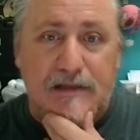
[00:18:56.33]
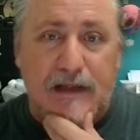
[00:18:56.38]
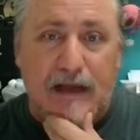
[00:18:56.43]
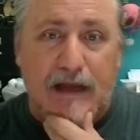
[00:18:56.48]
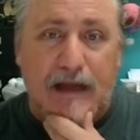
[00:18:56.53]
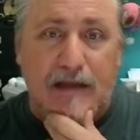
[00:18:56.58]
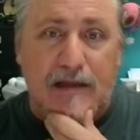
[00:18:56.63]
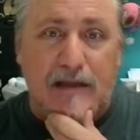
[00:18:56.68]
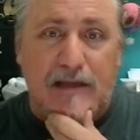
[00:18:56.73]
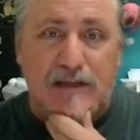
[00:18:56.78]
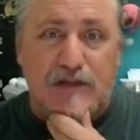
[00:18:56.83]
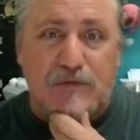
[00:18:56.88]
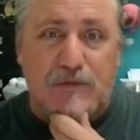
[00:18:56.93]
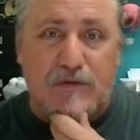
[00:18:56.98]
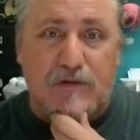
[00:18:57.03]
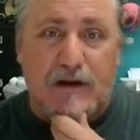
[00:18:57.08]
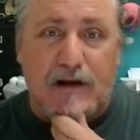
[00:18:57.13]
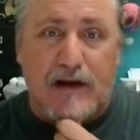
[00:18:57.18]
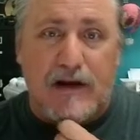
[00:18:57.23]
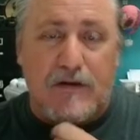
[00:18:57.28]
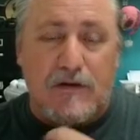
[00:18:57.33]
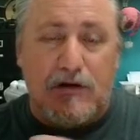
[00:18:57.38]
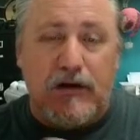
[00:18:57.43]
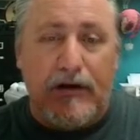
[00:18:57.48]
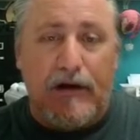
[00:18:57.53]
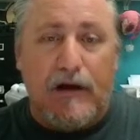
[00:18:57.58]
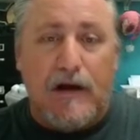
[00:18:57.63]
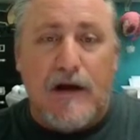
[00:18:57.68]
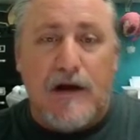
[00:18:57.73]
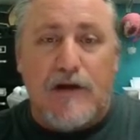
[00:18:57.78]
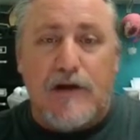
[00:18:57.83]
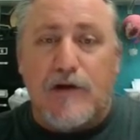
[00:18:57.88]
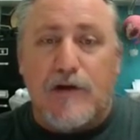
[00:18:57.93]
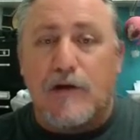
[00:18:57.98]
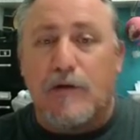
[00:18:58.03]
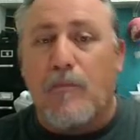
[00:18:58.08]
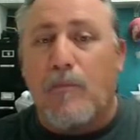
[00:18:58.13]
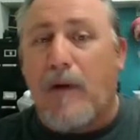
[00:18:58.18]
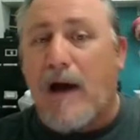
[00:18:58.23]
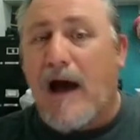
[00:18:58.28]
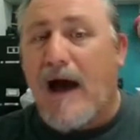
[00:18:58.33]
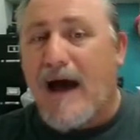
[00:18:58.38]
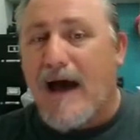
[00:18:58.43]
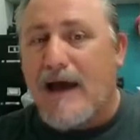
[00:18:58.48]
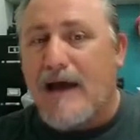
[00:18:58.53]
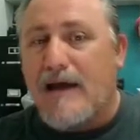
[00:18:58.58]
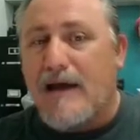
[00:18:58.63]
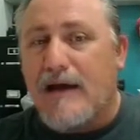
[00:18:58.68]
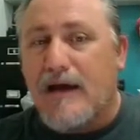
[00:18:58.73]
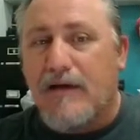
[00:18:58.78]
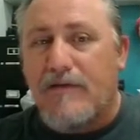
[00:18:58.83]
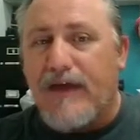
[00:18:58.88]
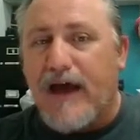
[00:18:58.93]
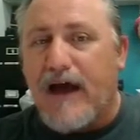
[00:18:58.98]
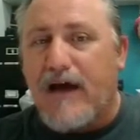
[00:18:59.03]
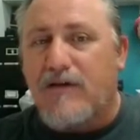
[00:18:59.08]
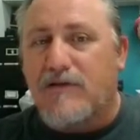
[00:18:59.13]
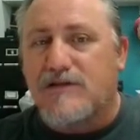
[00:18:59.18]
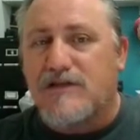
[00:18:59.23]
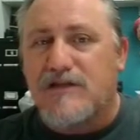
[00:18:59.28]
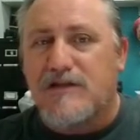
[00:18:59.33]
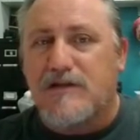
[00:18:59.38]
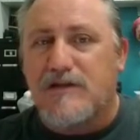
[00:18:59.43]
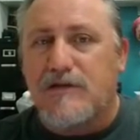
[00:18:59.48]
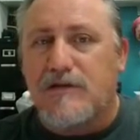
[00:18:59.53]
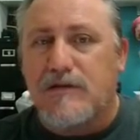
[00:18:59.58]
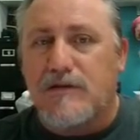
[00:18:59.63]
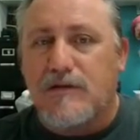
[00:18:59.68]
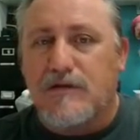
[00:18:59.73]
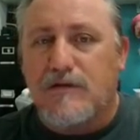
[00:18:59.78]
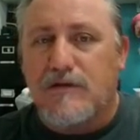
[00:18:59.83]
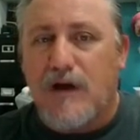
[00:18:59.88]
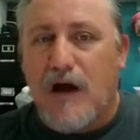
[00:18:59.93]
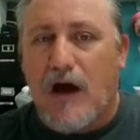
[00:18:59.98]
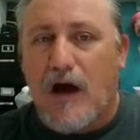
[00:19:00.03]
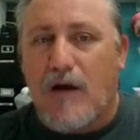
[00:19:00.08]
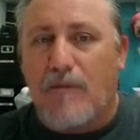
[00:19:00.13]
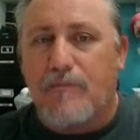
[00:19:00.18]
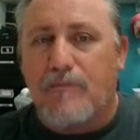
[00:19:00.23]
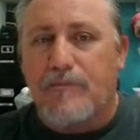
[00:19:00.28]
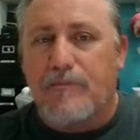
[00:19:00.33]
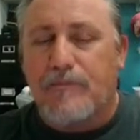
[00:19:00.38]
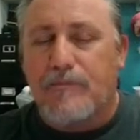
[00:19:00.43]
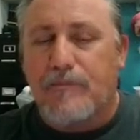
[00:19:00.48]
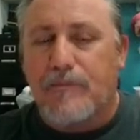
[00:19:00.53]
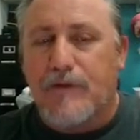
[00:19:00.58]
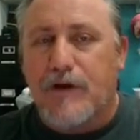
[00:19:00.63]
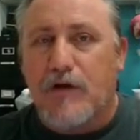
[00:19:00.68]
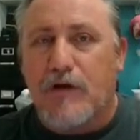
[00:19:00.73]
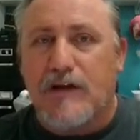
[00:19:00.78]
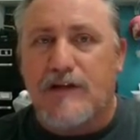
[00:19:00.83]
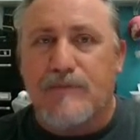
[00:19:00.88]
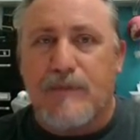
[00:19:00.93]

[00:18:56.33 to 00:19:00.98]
like this one right here, you can buy 1,000 courage